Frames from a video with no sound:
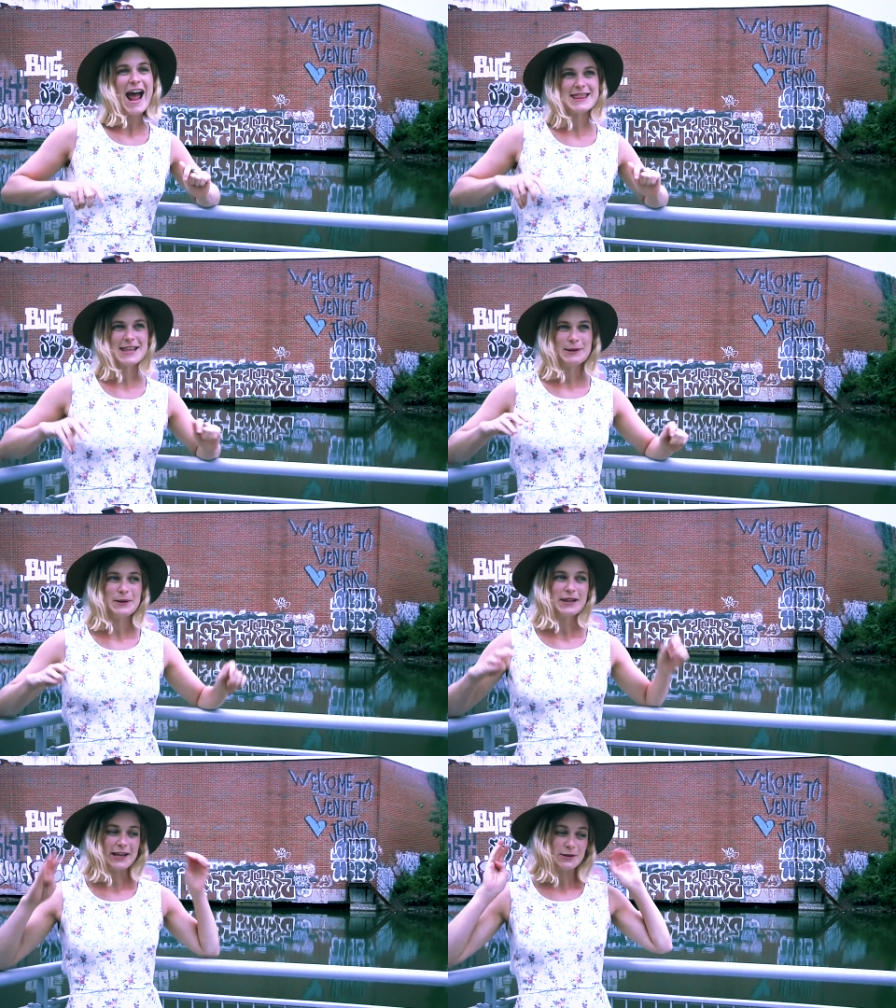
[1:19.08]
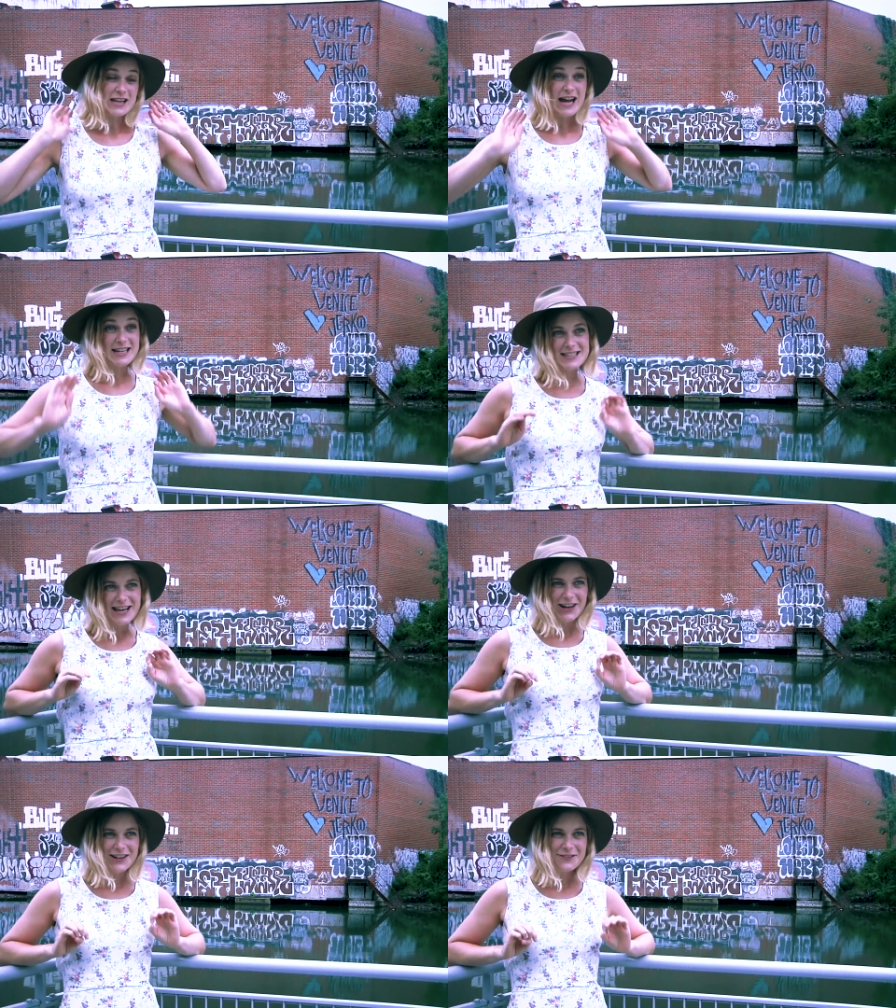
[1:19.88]
and then like dye its
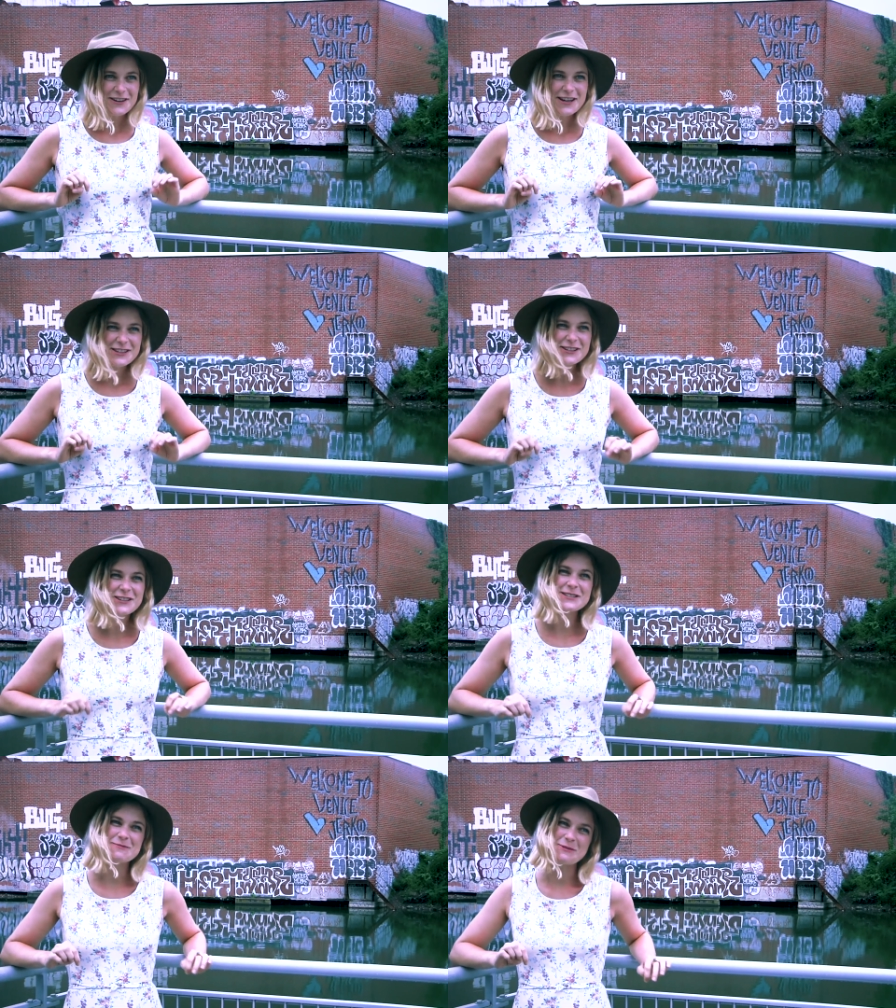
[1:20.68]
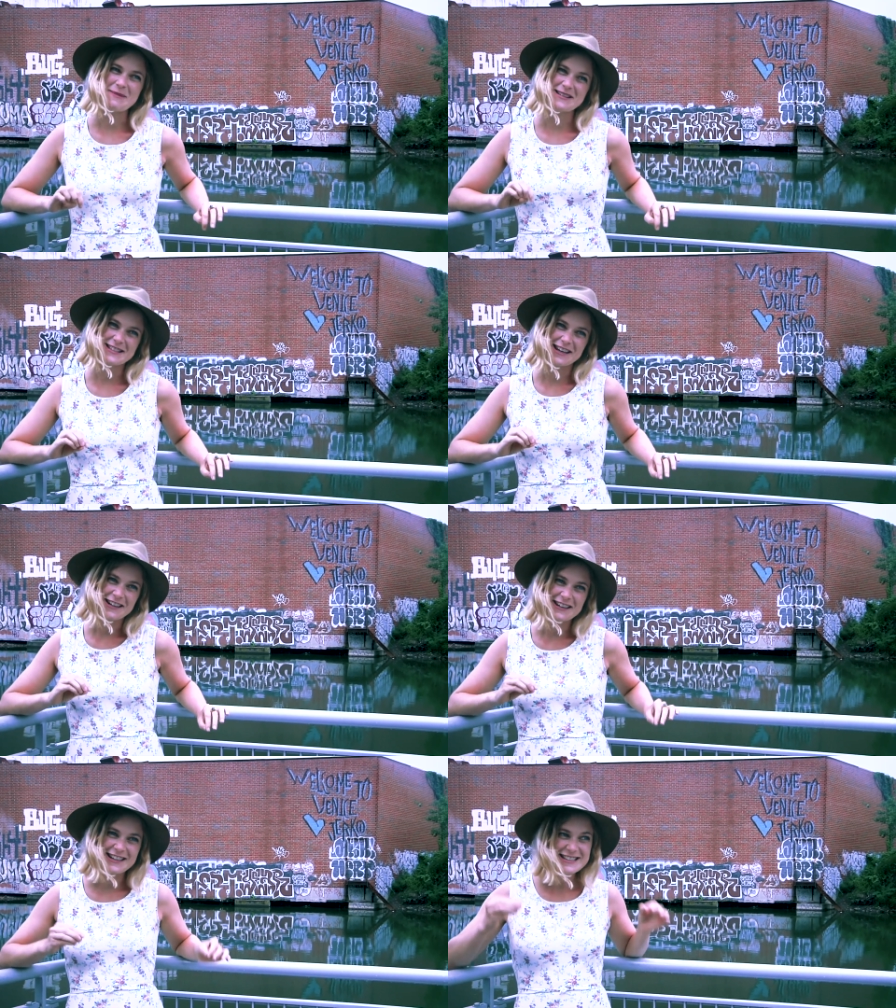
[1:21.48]
hair different colors and put
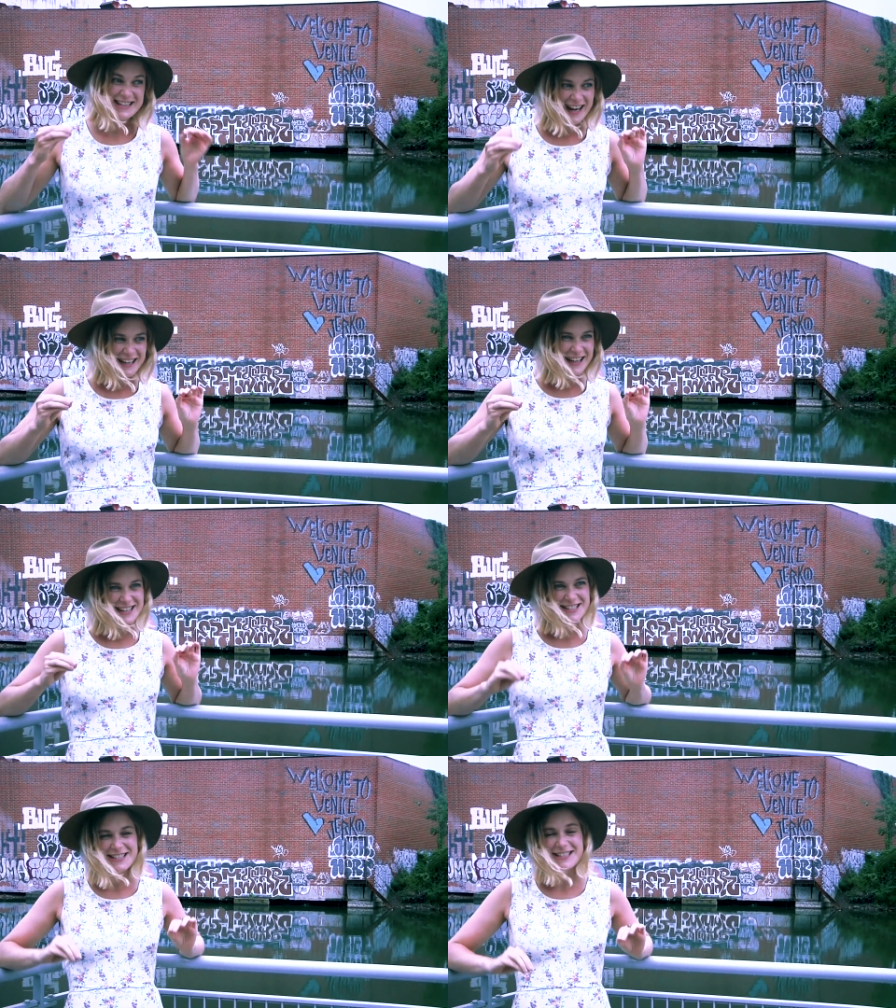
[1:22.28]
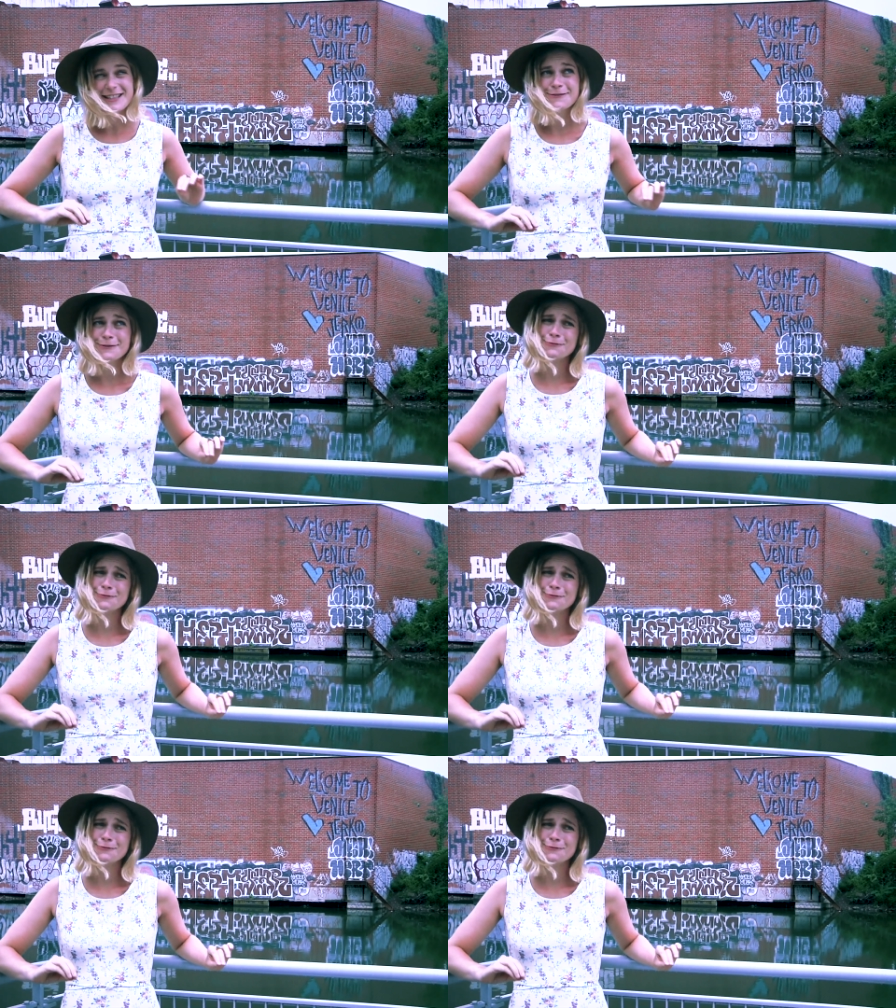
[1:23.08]
mascara on its eyelashes and